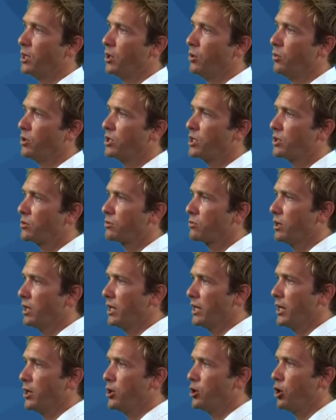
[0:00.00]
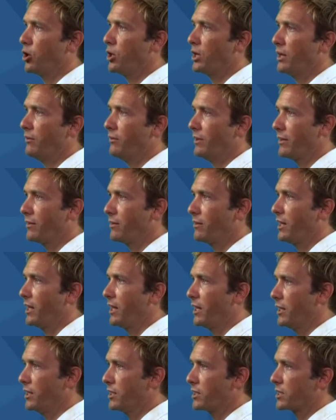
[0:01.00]
which is really a non-living thing
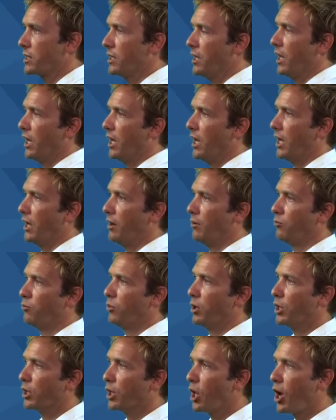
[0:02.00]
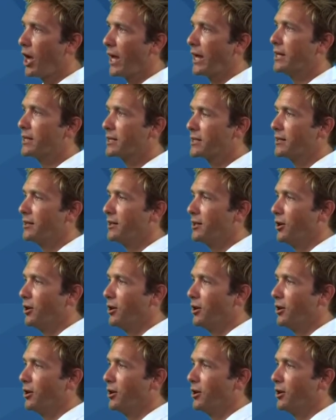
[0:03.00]
and is reliant